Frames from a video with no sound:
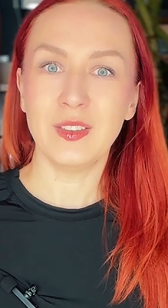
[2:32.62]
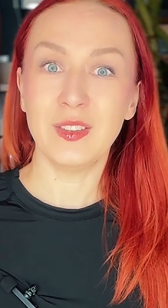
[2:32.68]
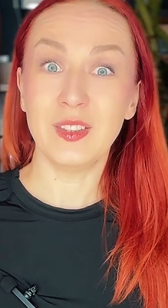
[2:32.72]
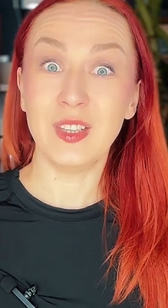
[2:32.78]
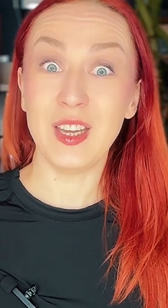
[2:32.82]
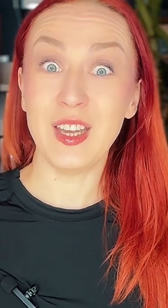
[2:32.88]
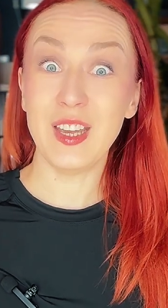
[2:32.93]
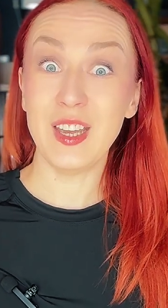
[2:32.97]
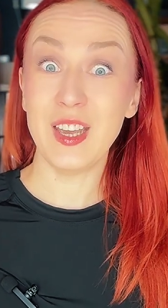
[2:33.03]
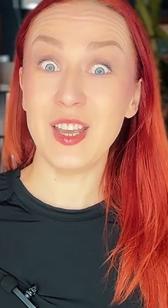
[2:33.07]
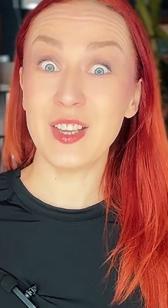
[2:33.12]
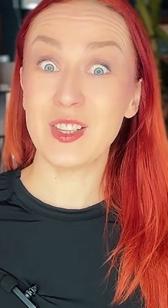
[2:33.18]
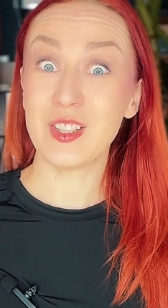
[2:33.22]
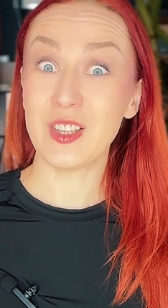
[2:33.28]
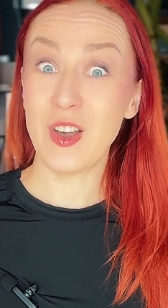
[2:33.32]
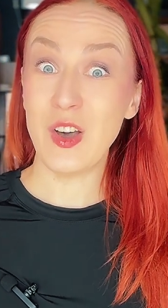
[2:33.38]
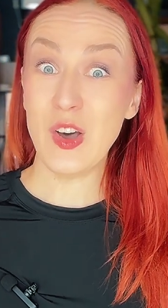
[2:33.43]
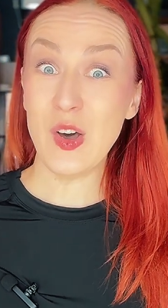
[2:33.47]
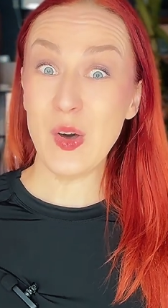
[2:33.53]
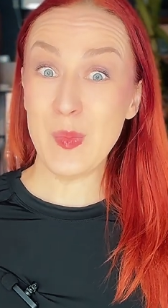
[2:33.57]

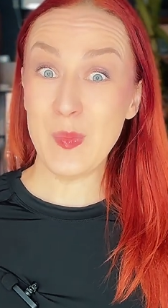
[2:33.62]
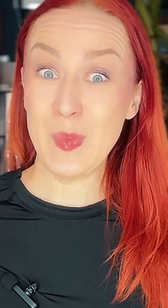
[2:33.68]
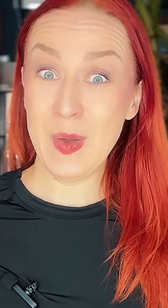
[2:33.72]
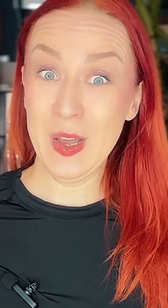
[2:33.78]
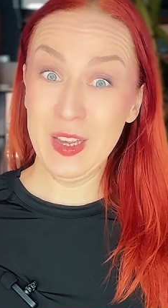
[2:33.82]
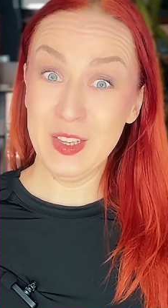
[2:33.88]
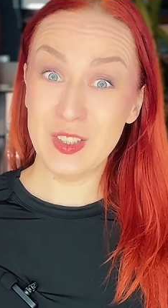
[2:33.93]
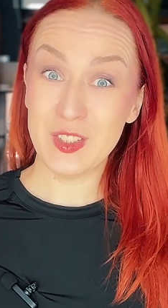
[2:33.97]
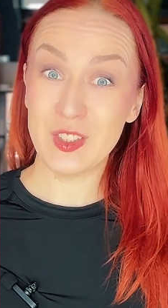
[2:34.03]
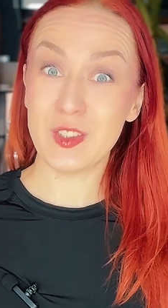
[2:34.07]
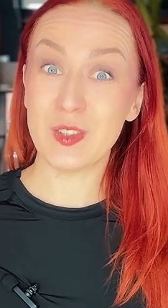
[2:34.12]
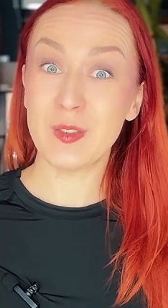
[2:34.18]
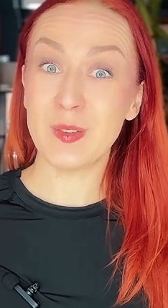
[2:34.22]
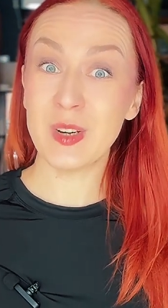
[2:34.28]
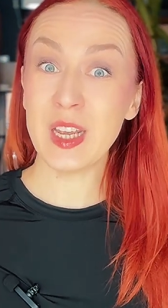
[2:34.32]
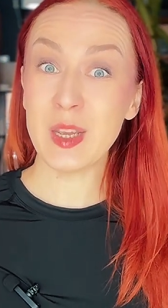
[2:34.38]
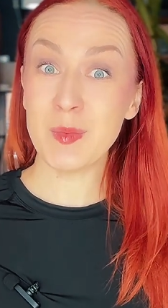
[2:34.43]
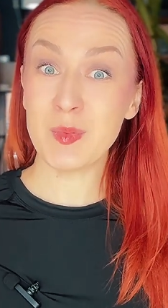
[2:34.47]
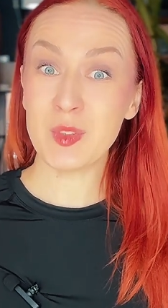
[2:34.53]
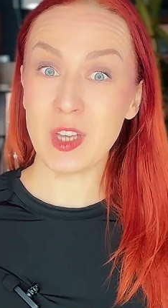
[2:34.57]
This opens,
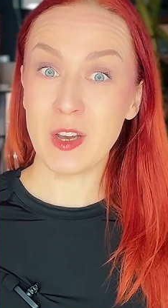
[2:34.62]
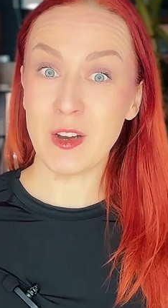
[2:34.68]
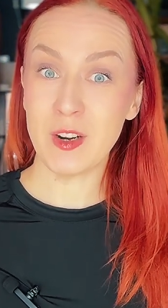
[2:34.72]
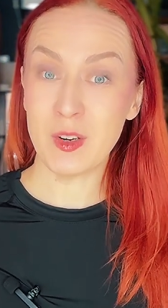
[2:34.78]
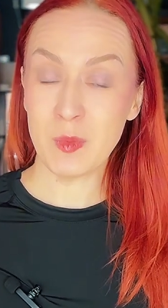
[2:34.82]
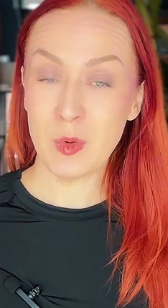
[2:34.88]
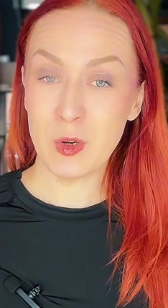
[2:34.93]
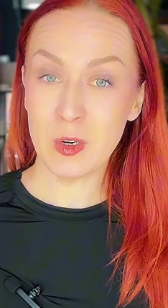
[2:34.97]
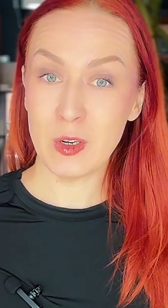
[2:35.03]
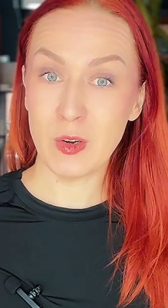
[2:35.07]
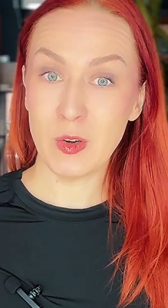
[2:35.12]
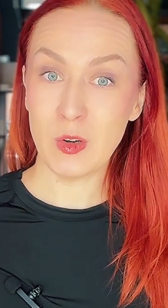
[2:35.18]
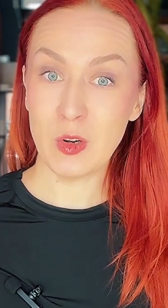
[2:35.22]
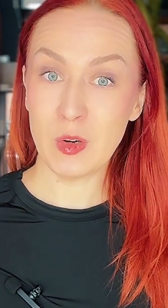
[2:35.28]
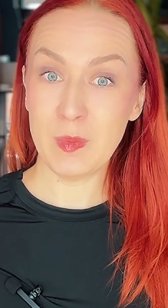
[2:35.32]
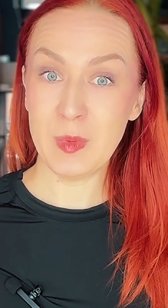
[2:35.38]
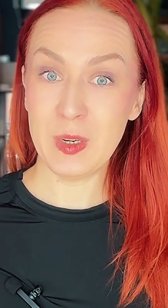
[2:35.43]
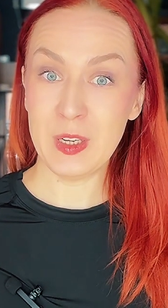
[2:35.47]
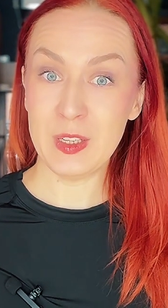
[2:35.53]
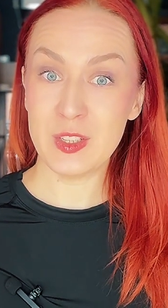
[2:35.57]
ribs are more
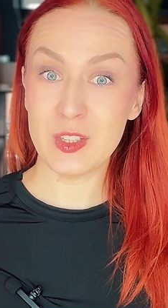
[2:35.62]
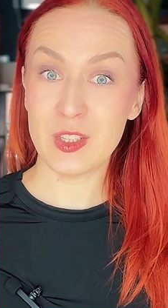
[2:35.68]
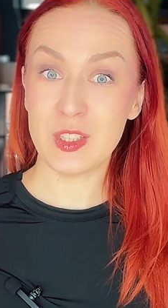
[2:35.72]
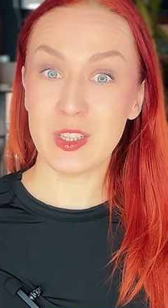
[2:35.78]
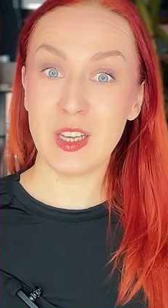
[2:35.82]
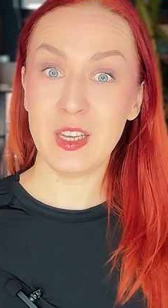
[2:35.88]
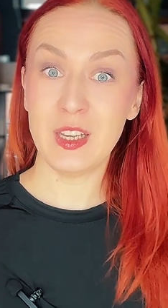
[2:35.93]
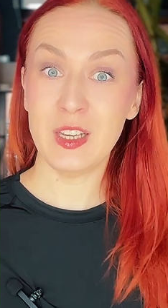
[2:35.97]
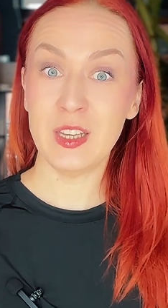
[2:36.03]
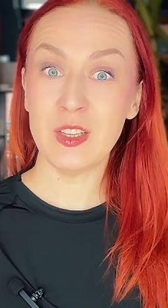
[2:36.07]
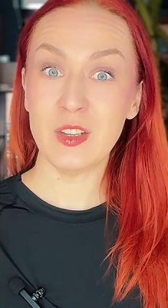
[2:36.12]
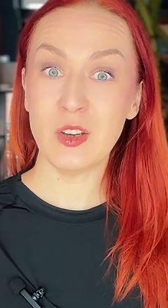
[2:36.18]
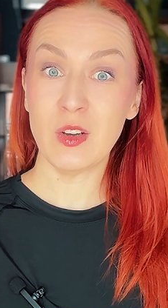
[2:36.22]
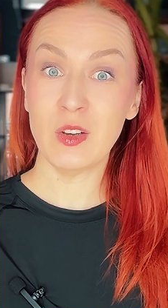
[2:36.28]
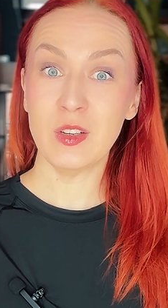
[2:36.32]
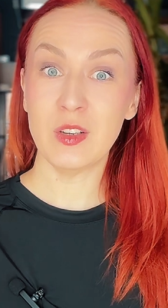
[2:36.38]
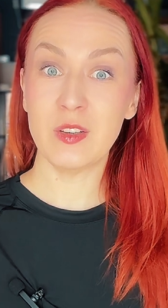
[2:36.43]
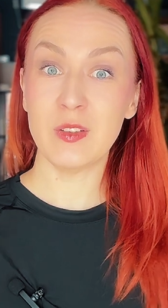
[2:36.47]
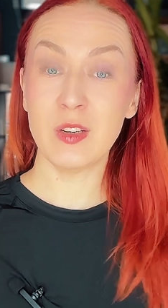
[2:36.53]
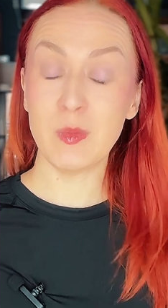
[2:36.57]
opens and
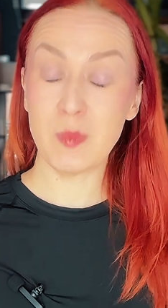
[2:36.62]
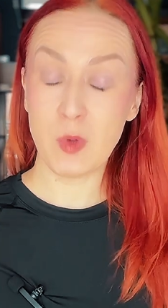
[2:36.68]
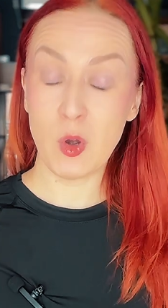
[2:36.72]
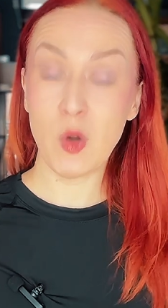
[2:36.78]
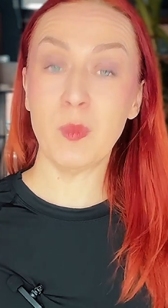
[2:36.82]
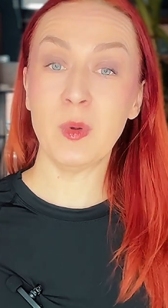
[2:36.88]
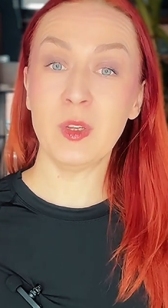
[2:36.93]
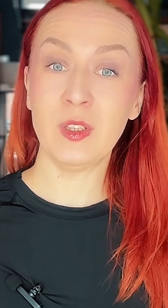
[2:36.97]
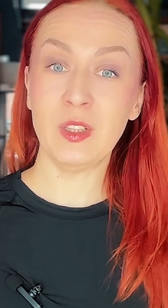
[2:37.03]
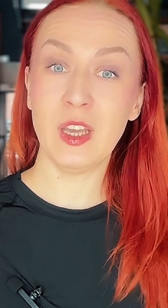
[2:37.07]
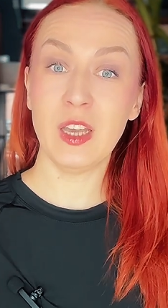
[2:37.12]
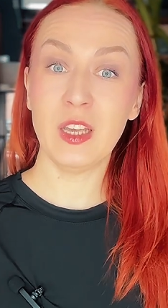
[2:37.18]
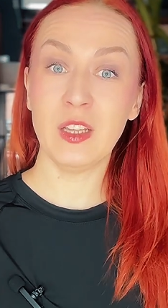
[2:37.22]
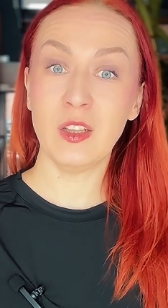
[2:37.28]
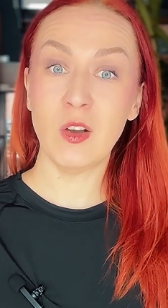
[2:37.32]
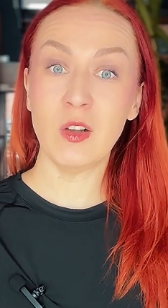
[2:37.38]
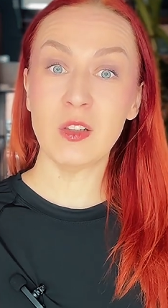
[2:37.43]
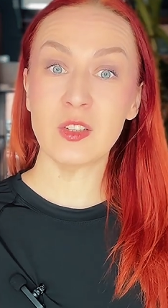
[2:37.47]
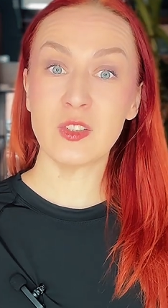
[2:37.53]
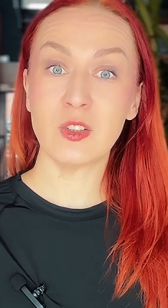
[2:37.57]
rib open,
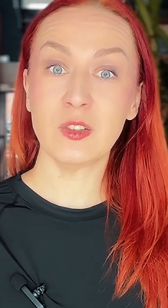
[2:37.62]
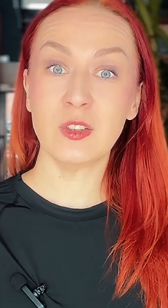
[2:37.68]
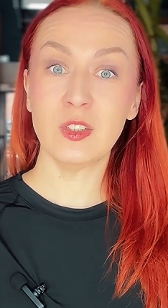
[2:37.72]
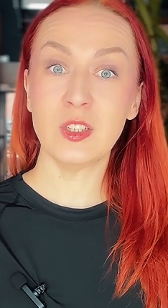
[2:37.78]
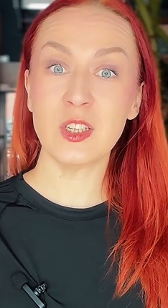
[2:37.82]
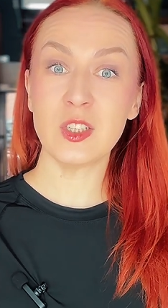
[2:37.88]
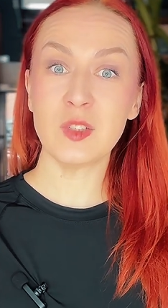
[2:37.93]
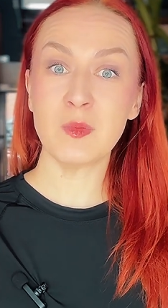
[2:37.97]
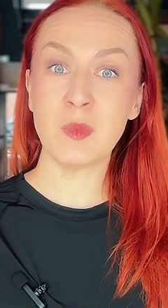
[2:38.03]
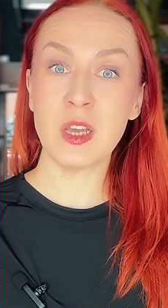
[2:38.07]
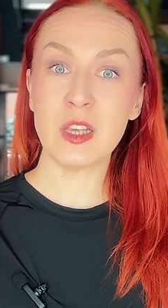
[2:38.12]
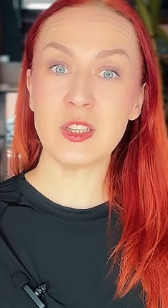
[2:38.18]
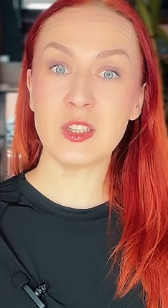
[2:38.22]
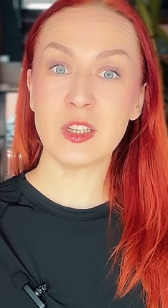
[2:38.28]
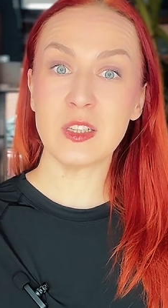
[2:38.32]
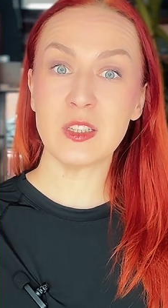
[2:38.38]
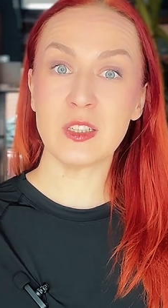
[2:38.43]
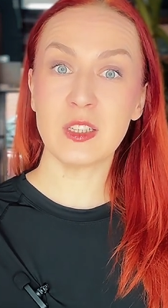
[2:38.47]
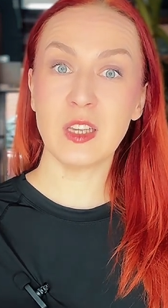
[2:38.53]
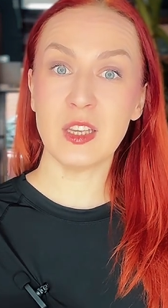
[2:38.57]
and also these
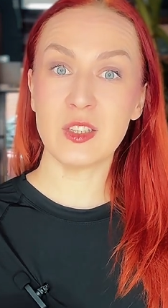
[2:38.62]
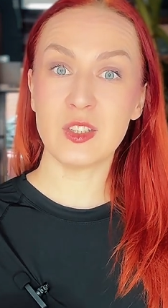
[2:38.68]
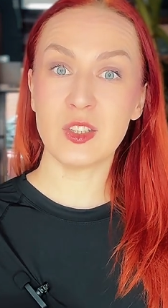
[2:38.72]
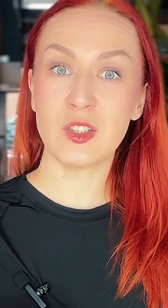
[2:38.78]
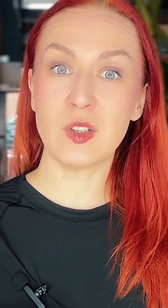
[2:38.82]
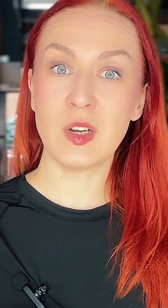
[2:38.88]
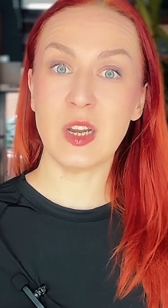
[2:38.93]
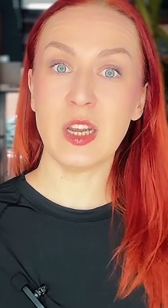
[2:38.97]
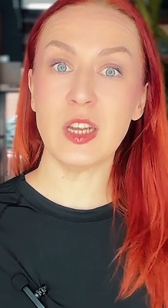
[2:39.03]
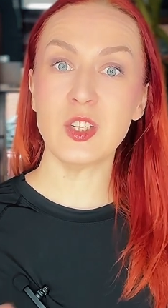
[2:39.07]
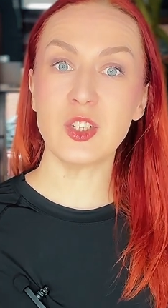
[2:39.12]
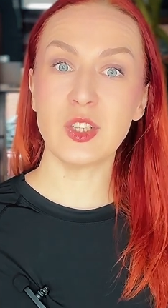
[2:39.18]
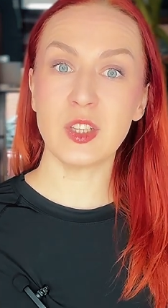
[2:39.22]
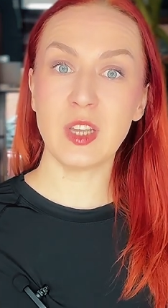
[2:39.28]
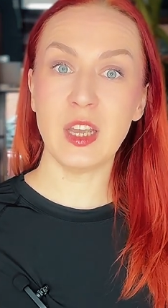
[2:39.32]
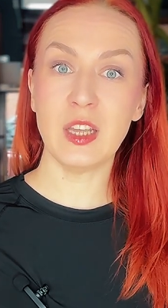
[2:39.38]
muscles get stretched,